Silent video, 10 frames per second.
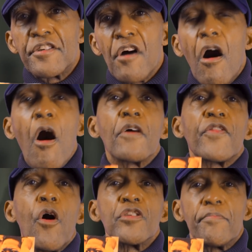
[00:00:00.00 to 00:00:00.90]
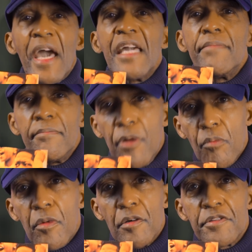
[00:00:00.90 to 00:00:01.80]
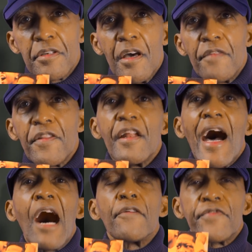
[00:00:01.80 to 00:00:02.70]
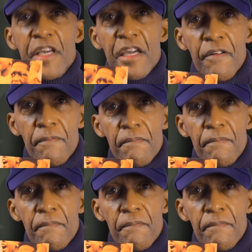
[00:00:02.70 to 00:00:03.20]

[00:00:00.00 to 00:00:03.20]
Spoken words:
to all of those baby boomers that are out there.